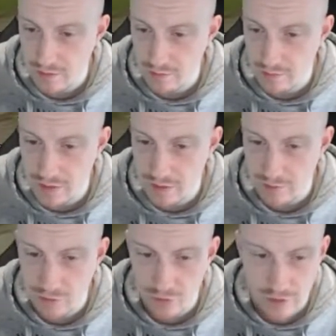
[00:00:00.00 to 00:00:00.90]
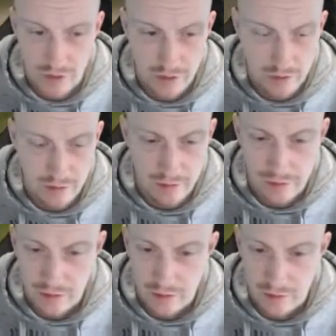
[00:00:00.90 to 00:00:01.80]
Main road here.
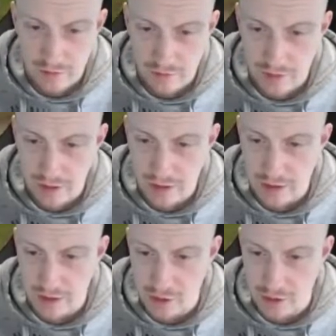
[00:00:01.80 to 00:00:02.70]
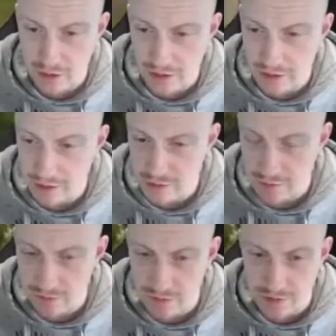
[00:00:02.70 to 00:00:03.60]
I don't think you can actually get in to have a
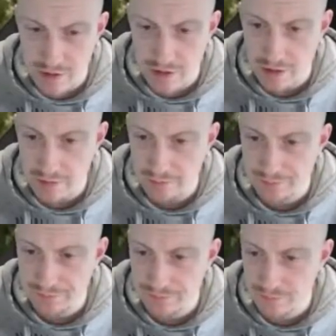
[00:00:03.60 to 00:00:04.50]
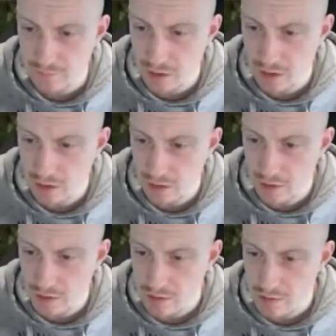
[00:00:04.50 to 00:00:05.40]
look at the stadium.
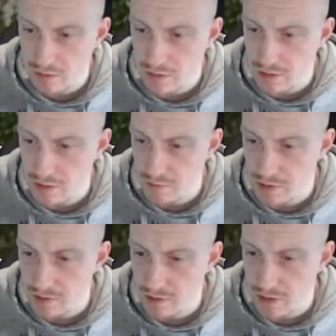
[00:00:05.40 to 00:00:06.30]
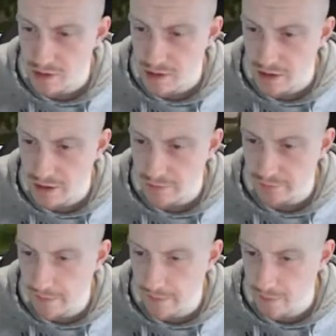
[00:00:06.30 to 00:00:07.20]
Looks like somebody's got a nice car.
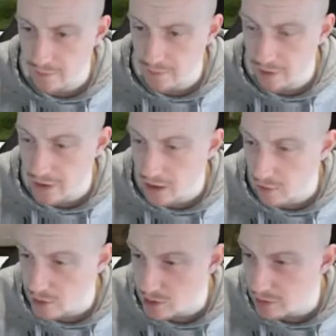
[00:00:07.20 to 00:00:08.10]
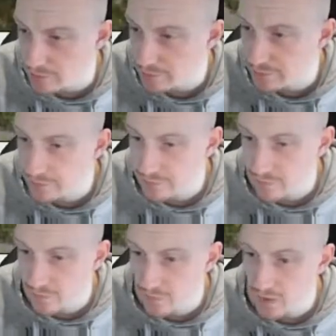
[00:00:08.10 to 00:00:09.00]
Oh, they've got a car wash, look.
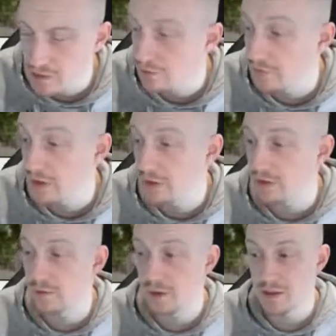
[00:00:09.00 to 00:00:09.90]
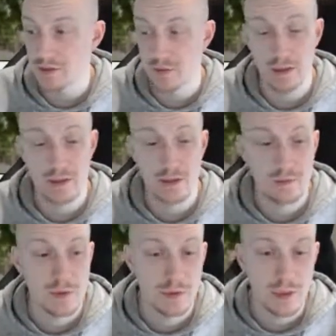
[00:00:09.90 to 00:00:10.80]
That's convenient. That means when I turn up
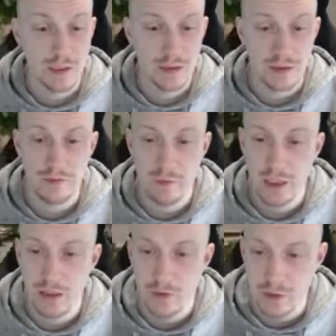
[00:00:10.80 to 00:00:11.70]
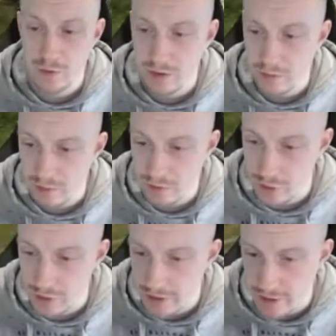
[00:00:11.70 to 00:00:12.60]
to work, I can have my car washed while I'm doing
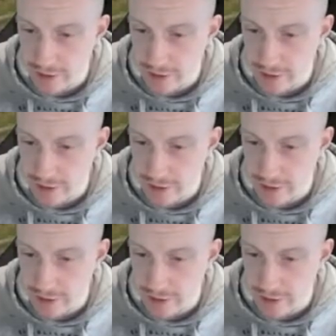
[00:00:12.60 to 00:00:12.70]
training.